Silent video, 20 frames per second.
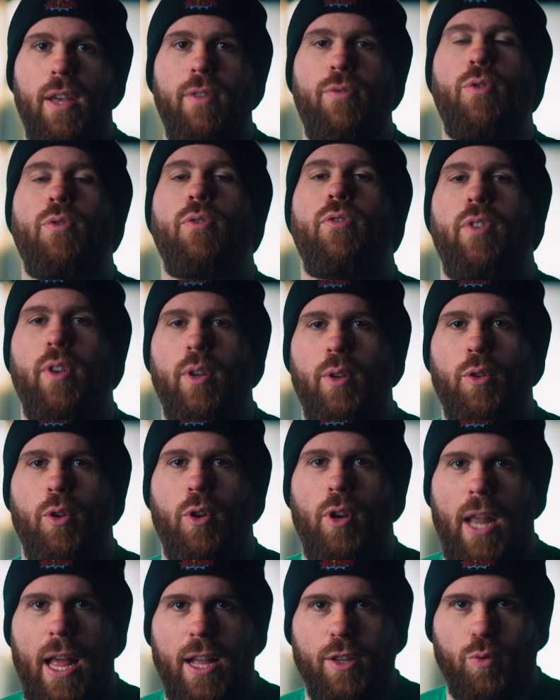if you feel
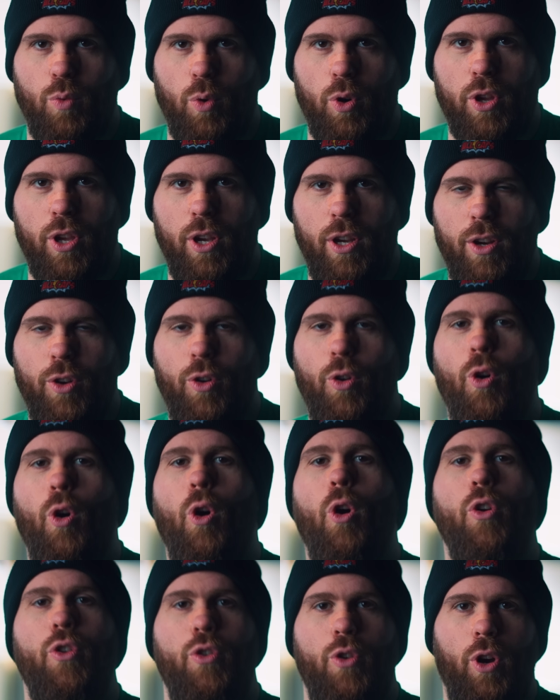your lats working
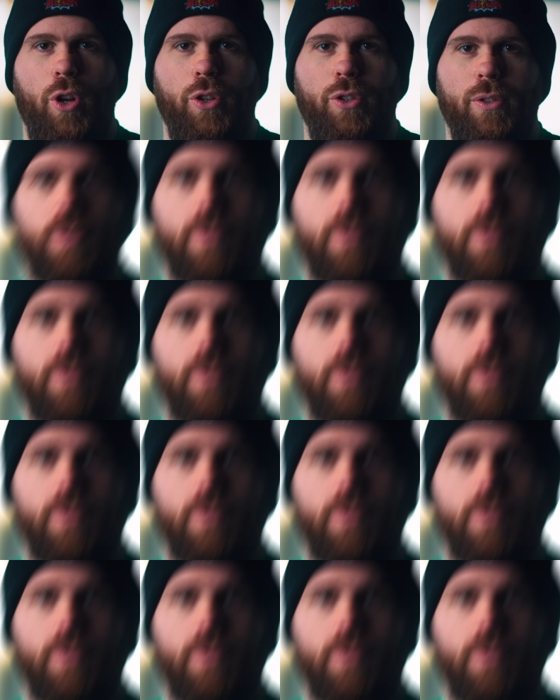or not.